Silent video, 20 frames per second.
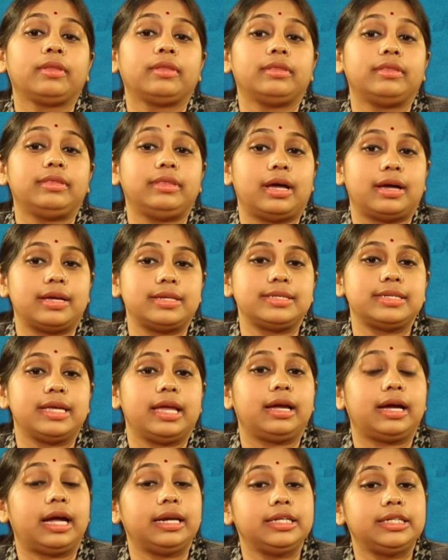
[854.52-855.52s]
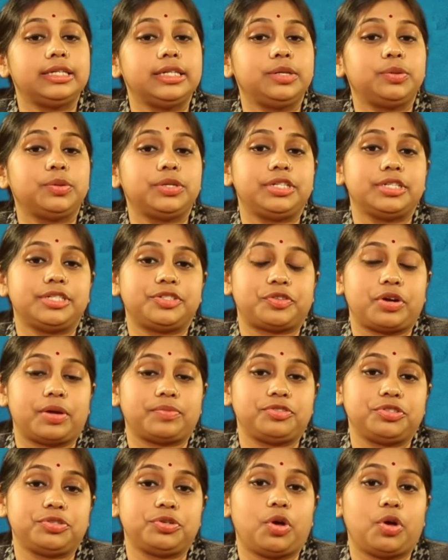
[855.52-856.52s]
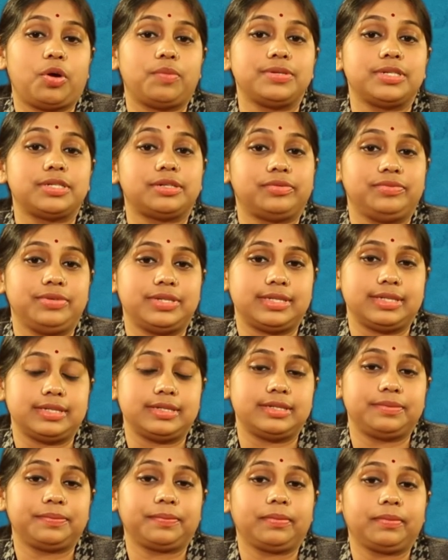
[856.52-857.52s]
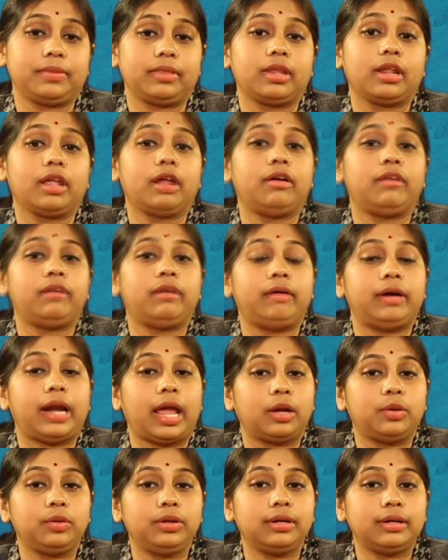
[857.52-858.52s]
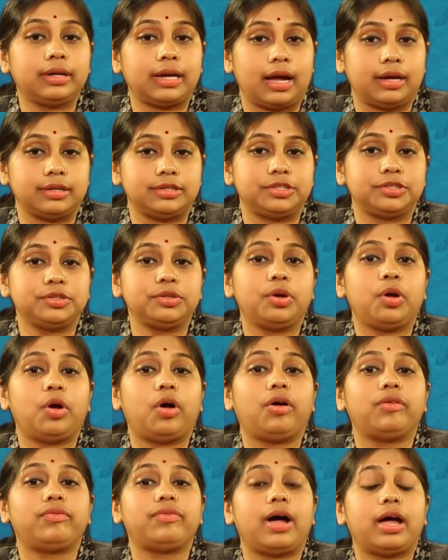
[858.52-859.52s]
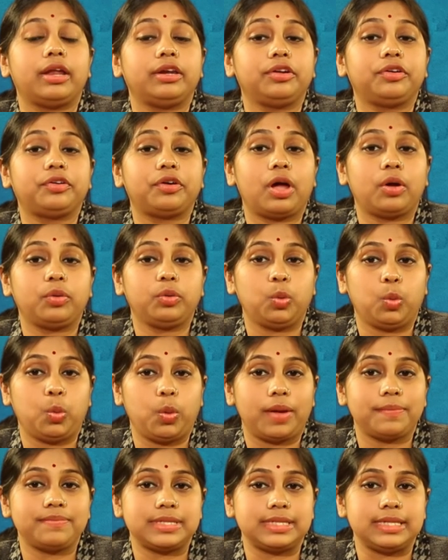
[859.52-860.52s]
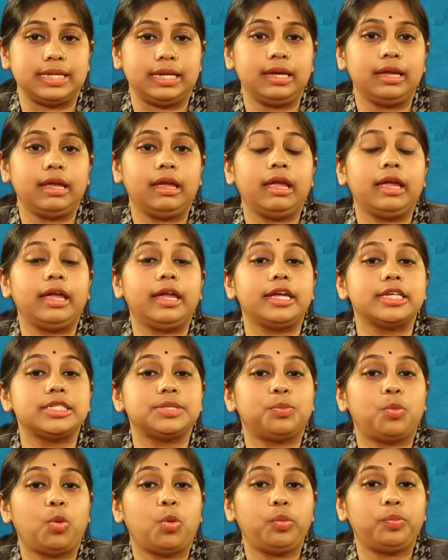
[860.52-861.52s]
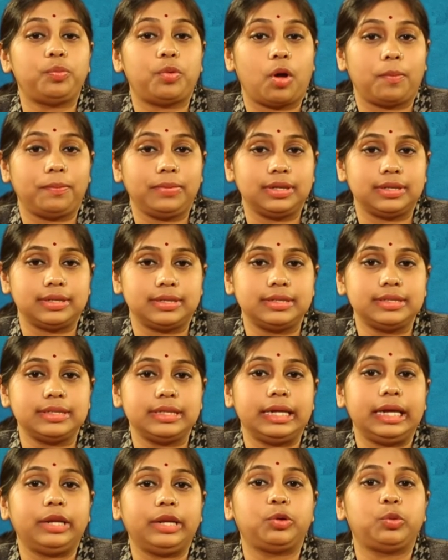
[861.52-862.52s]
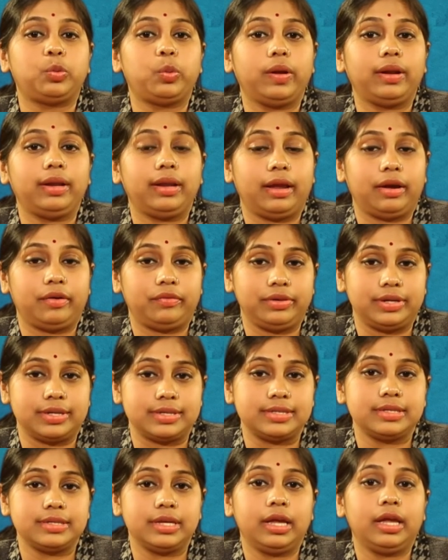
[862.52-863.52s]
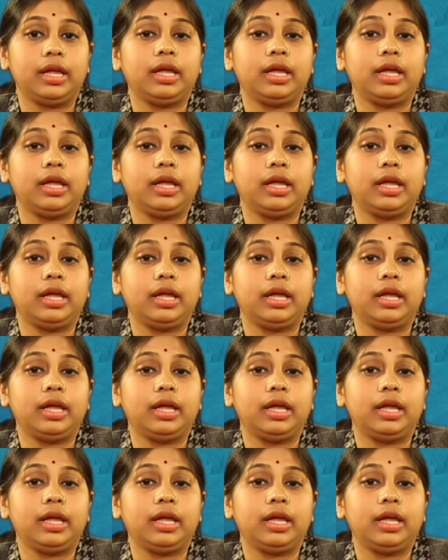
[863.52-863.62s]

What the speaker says: thus a continued disruption of services. Regular cut of underground OFC is more prominent in rural areas